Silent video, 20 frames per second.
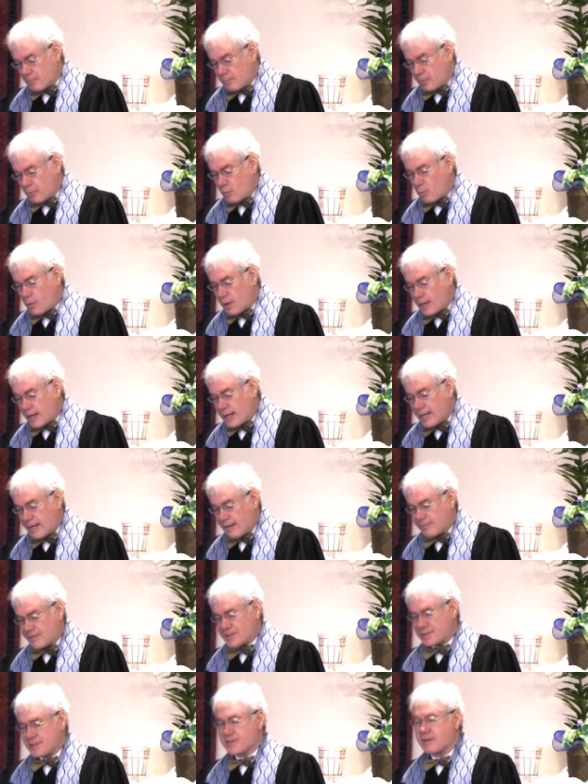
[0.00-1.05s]
But what I
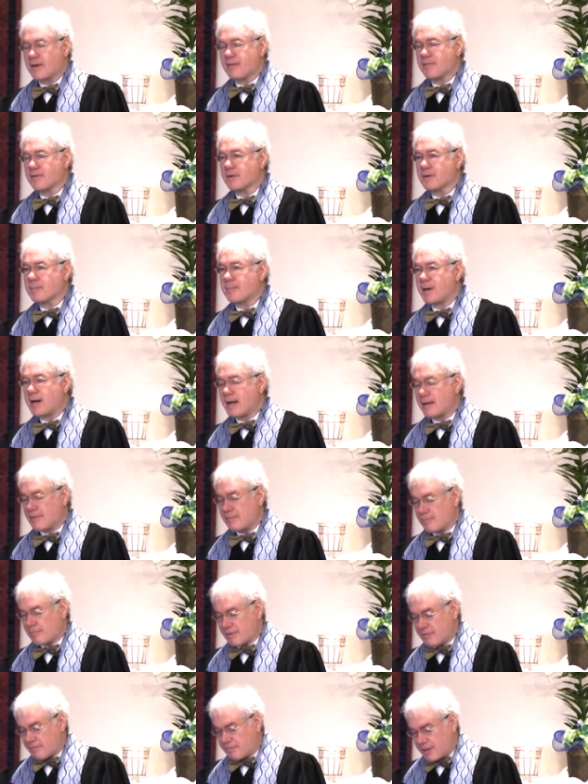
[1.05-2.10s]
have discovered
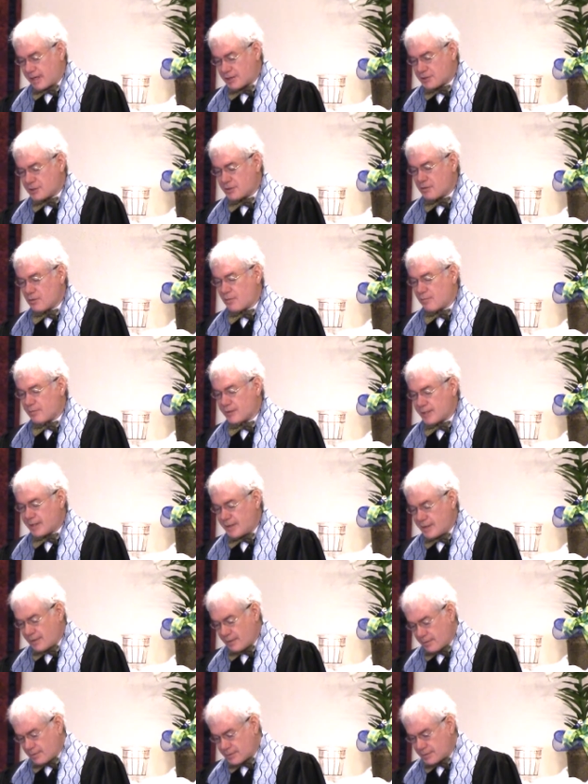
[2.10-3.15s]
upon reflection over the
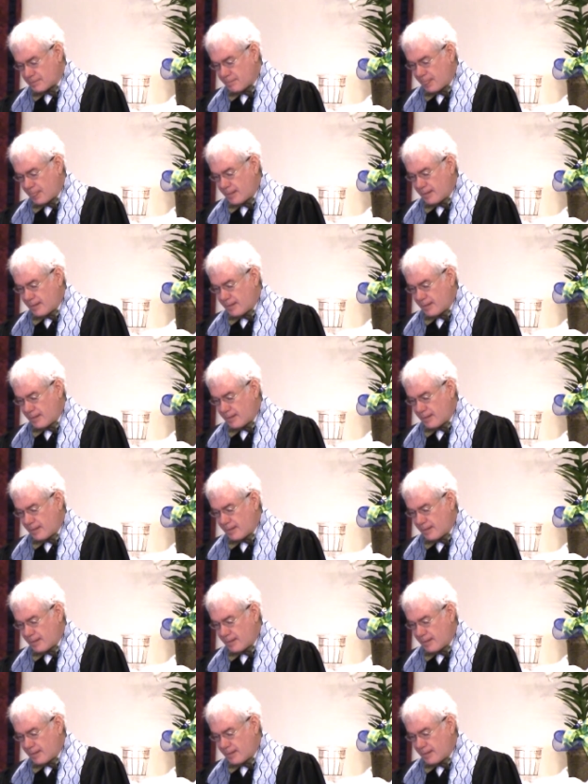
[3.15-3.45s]
years